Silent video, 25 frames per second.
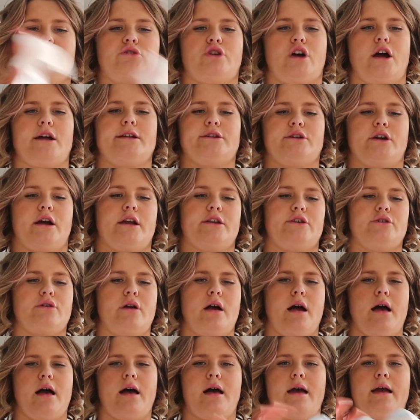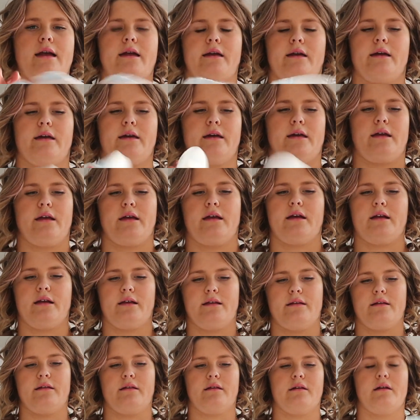Dry, dry, dry.
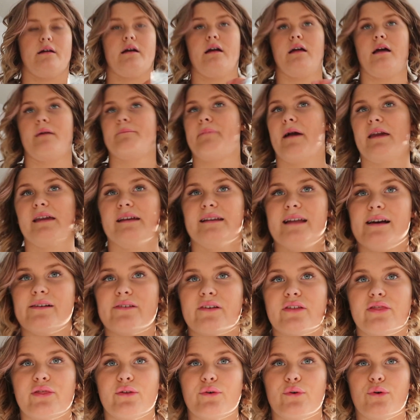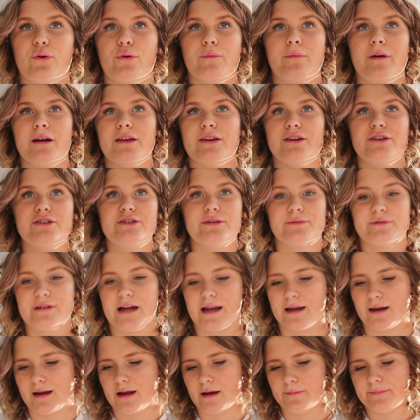Bet you never thought on my YouTube
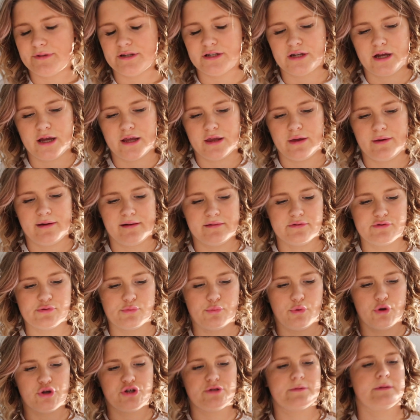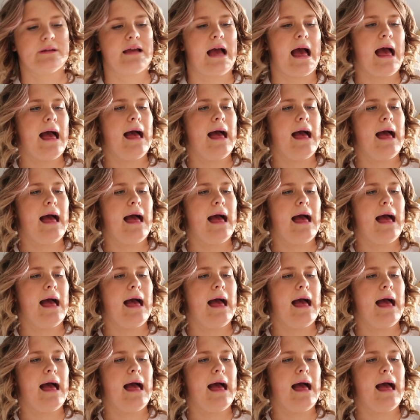channel I'd be showing you how to wash your